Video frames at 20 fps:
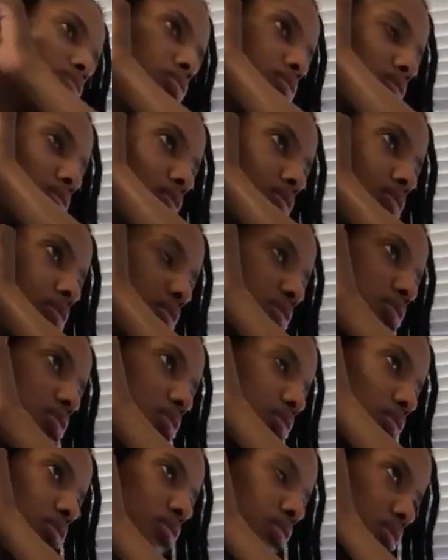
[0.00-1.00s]

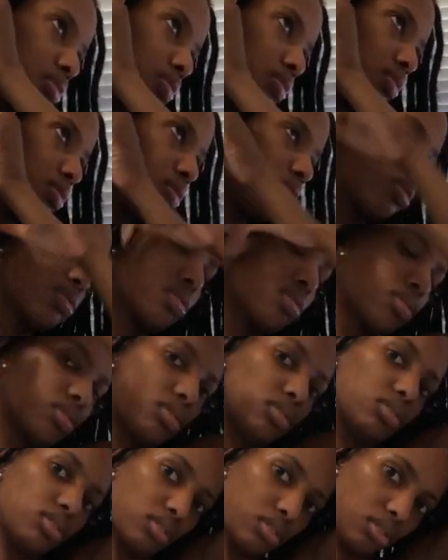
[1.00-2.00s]
co-washing is probably the
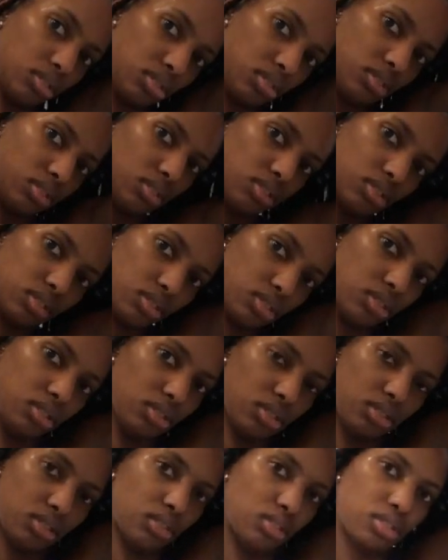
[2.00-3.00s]
best option
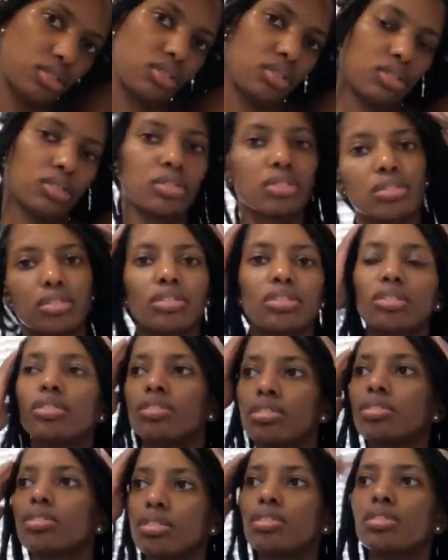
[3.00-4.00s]
to not dry out your
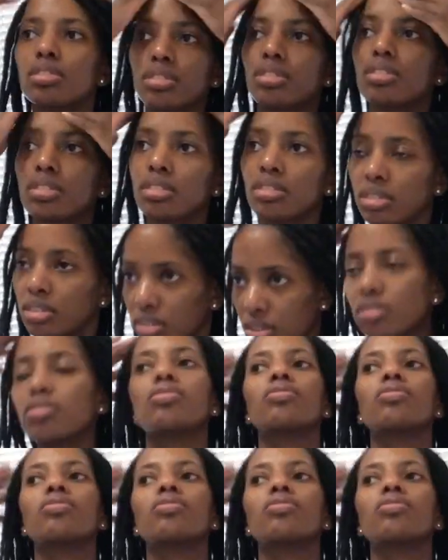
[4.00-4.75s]
hair too much.